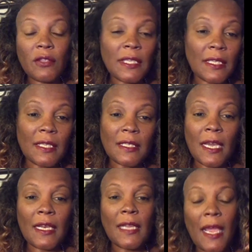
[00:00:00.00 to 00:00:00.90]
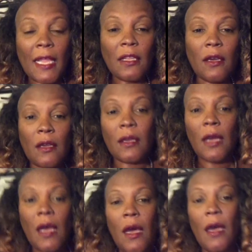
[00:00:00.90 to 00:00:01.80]
said to this guy today, hey, look,
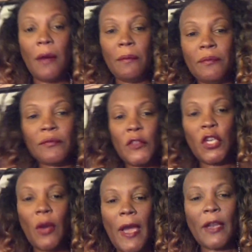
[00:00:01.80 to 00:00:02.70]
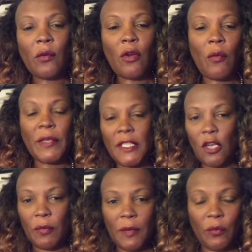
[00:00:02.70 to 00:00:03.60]
I don't always
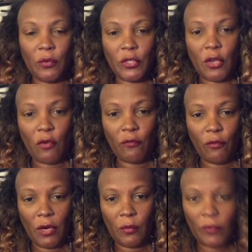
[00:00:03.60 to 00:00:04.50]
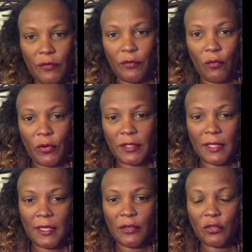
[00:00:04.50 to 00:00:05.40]
tell people to go for it with
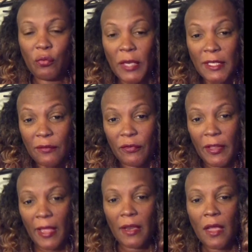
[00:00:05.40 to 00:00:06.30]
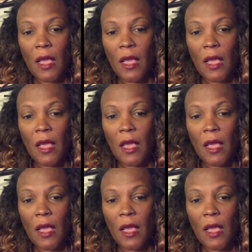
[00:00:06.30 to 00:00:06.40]
divorce, and there's a reason for that.